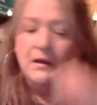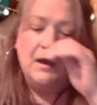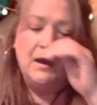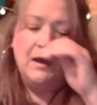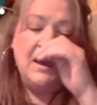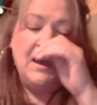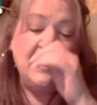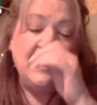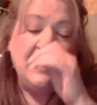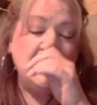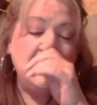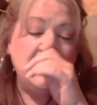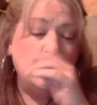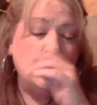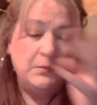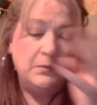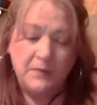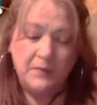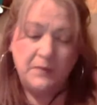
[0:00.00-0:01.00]
I
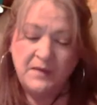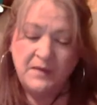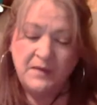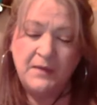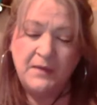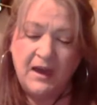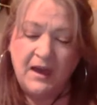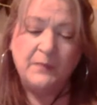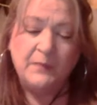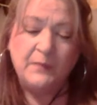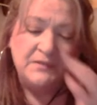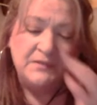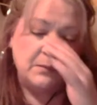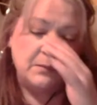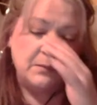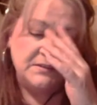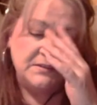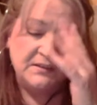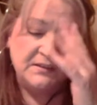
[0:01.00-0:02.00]
know, and I was
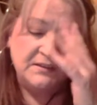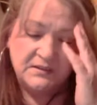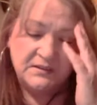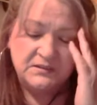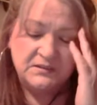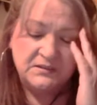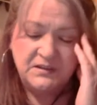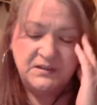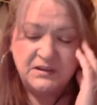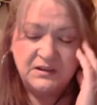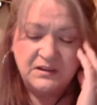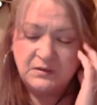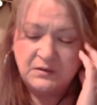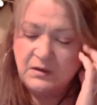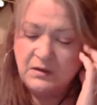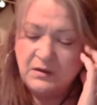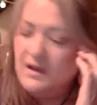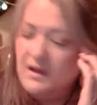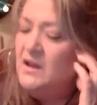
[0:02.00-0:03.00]
always like this
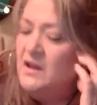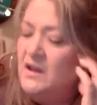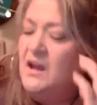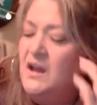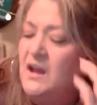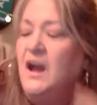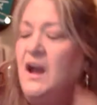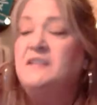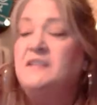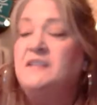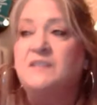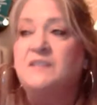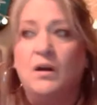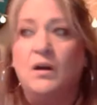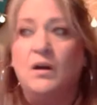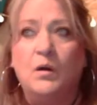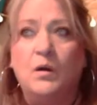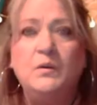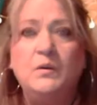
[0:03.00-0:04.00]
too, it's
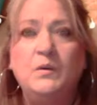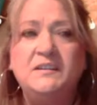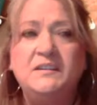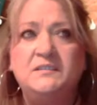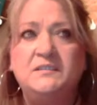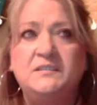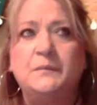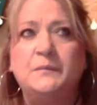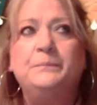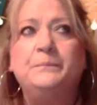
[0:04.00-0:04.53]
always